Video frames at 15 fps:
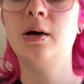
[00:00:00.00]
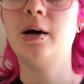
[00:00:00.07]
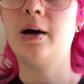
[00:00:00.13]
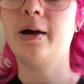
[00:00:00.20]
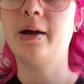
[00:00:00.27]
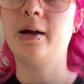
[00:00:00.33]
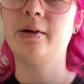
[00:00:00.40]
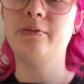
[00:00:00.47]

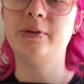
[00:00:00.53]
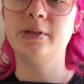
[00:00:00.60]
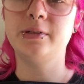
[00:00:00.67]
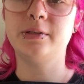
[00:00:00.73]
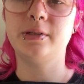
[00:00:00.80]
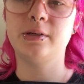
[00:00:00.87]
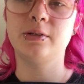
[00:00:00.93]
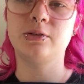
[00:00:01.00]
I have these
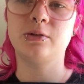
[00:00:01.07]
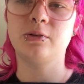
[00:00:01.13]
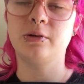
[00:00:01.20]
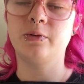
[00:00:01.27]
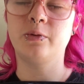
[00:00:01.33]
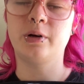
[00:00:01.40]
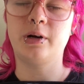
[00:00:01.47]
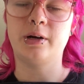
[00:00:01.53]
here so that
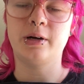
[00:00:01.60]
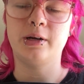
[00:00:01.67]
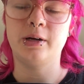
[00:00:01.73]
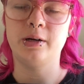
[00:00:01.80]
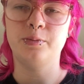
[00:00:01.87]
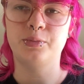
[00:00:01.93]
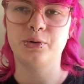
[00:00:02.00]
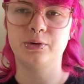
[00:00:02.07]
when
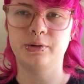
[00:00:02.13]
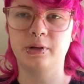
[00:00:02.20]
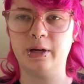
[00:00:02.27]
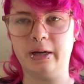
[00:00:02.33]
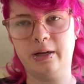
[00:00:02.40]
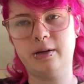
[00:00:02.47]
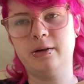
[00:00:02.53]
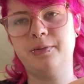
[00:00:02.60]
I put
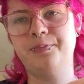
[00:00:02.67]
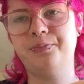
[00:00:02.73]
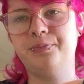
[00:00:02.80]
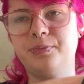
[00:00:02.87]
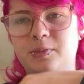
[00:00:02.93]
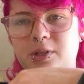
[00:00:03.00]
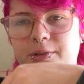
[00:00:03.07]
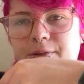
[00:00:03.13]
like
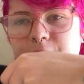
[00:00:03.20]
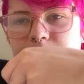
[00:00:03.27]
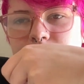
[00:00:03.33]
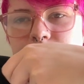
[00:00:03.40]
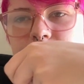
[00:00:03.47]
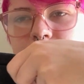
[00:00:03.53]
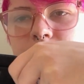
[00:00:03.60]
the little